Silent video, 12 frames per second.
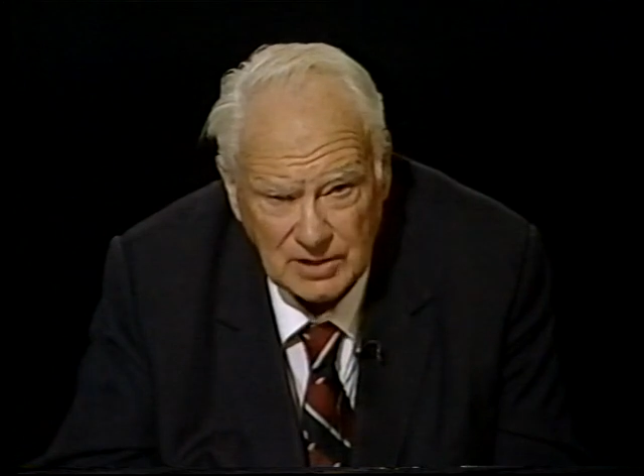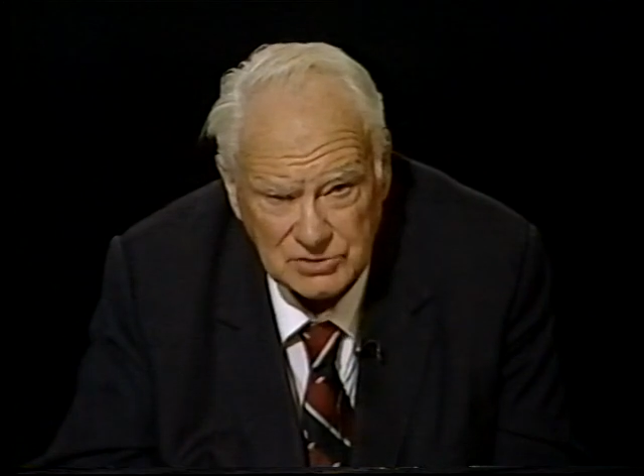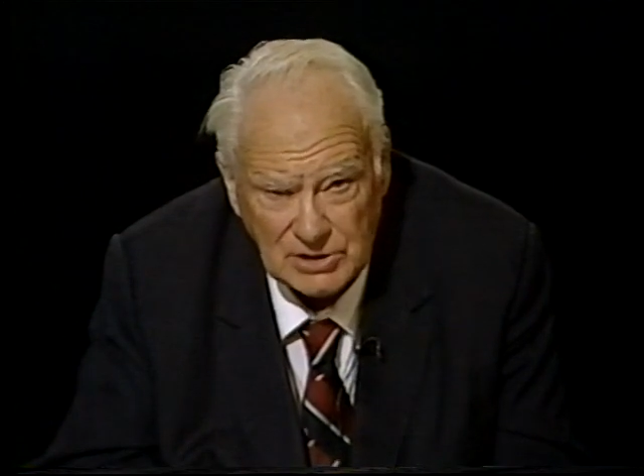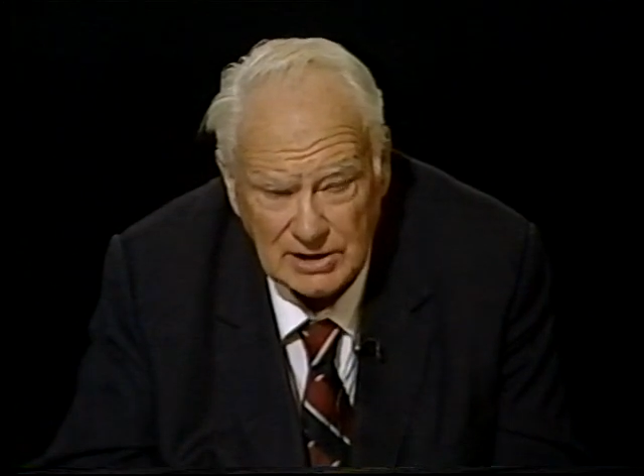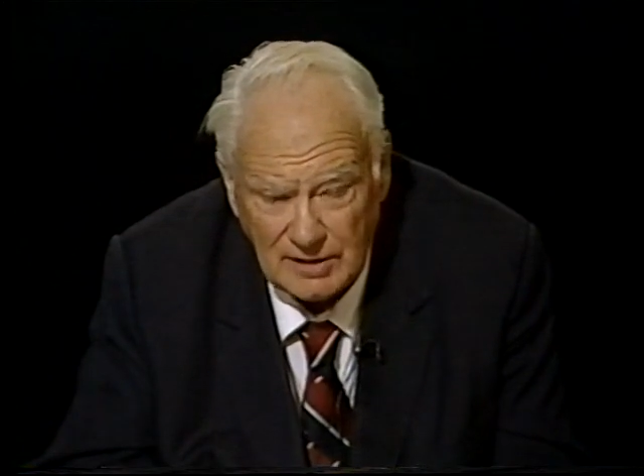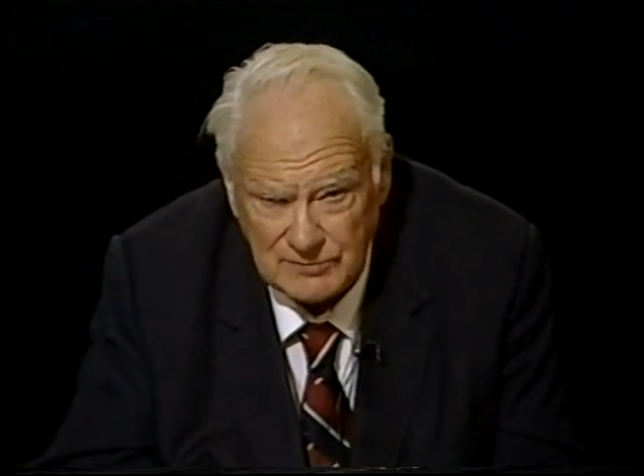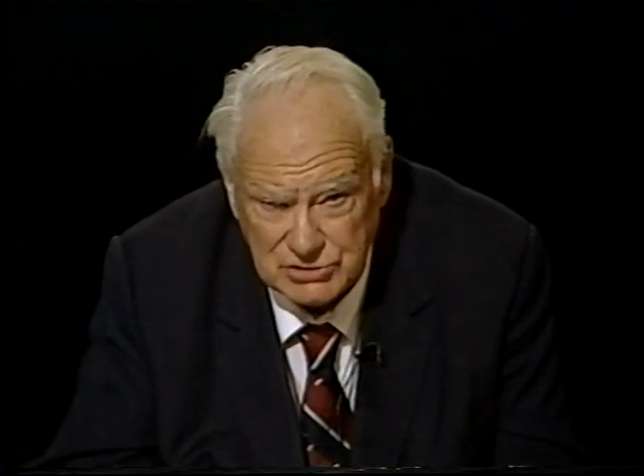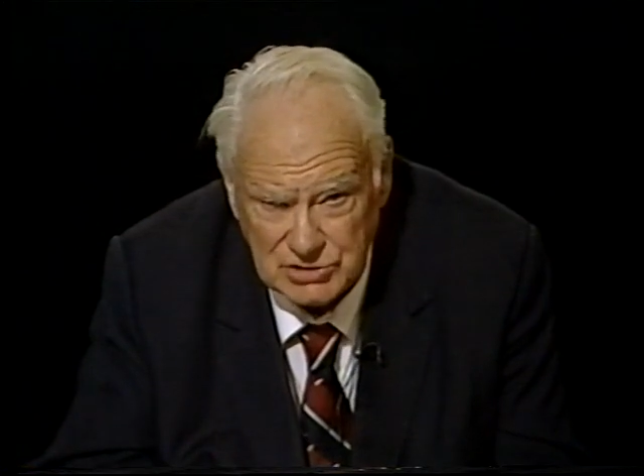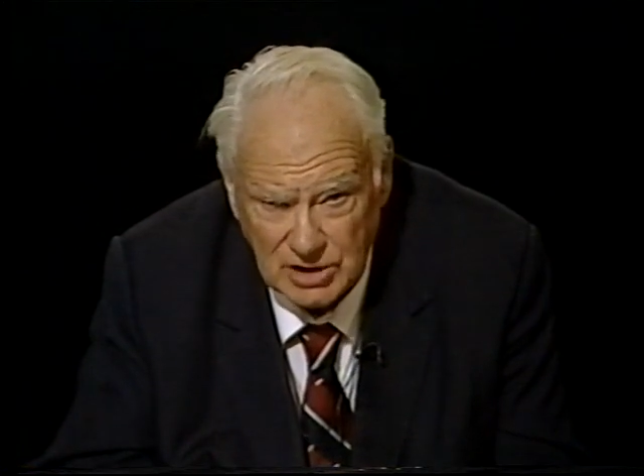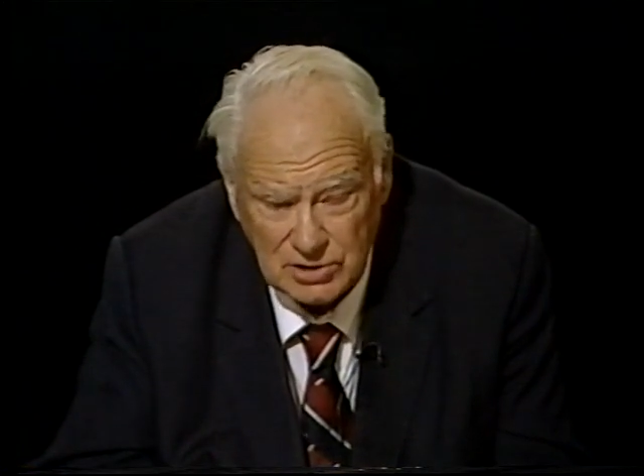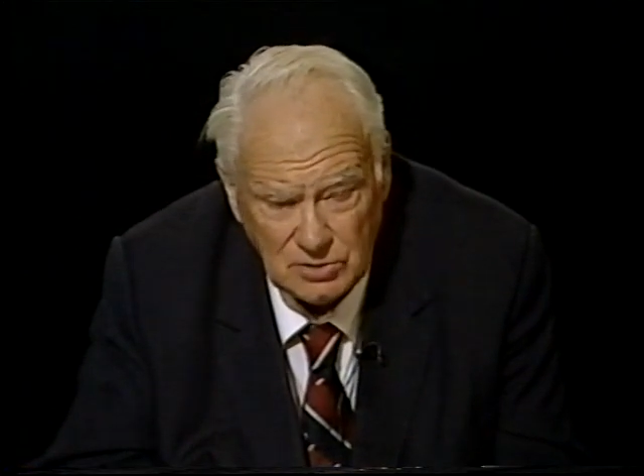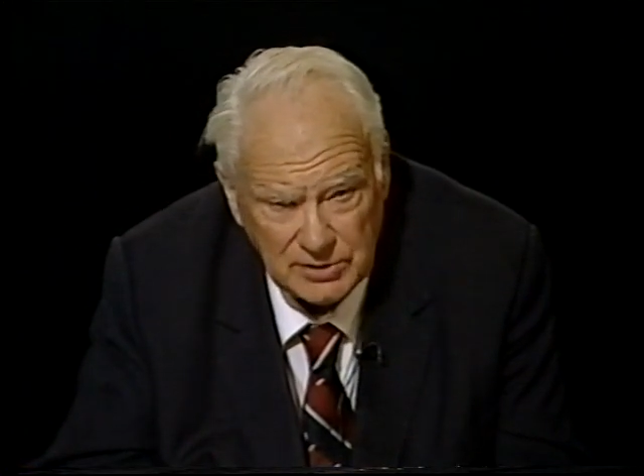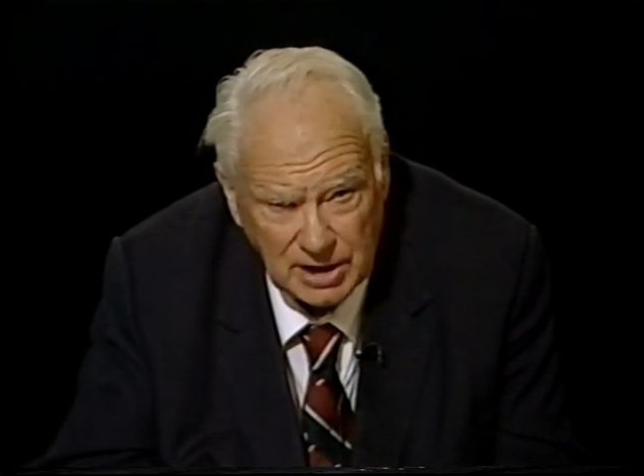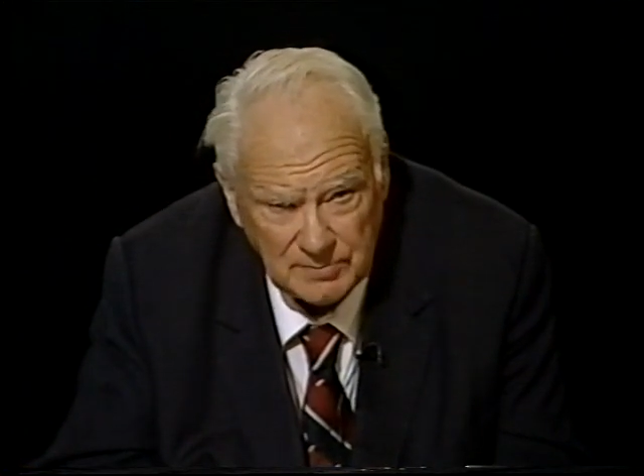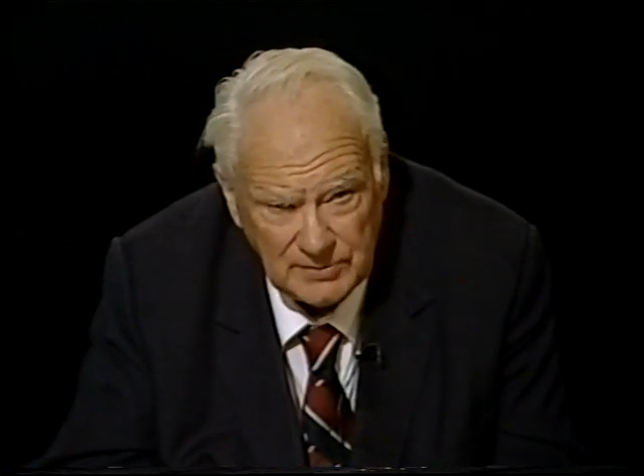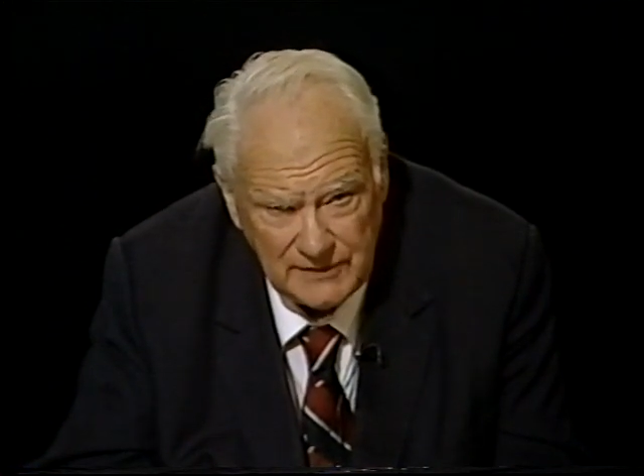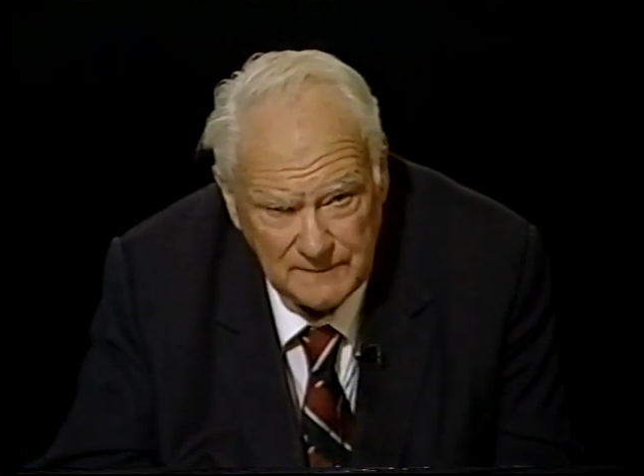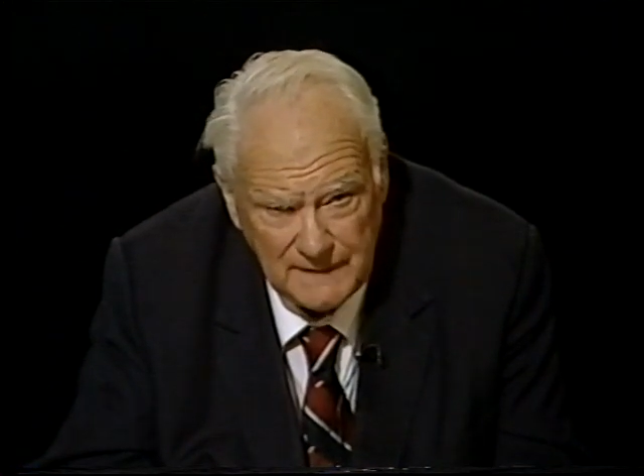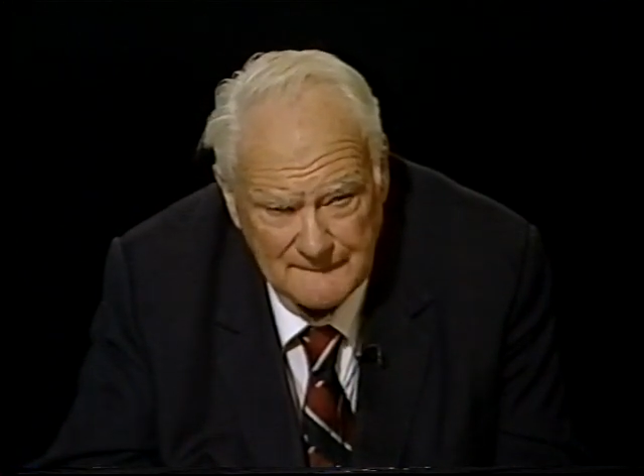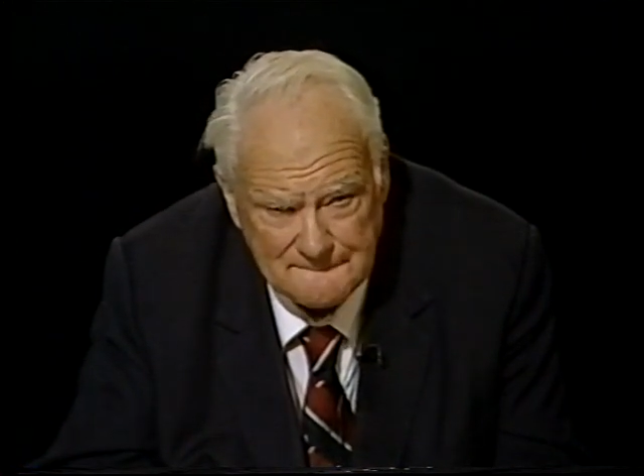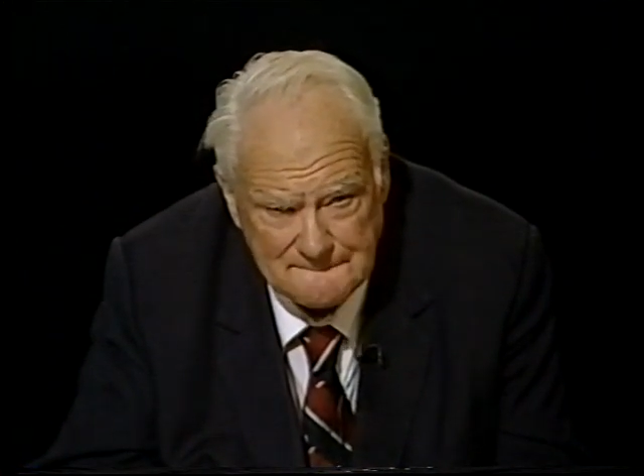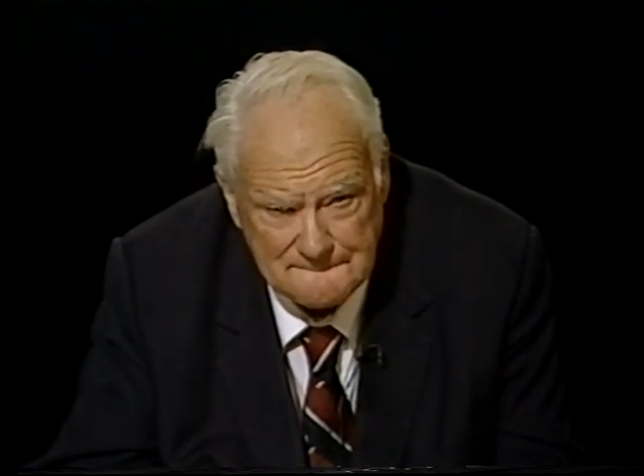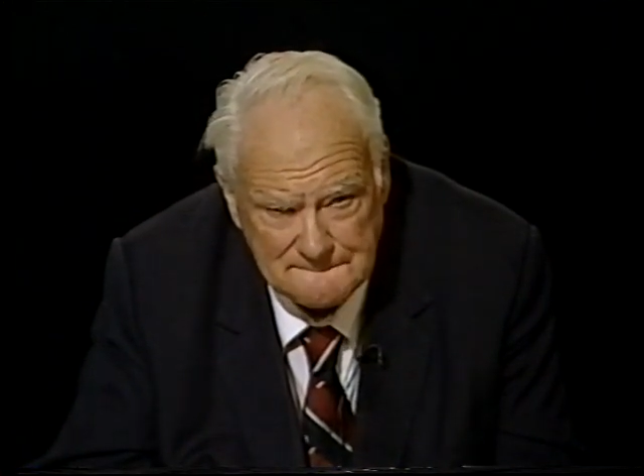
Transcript: It's a lovely star to look at, believe me.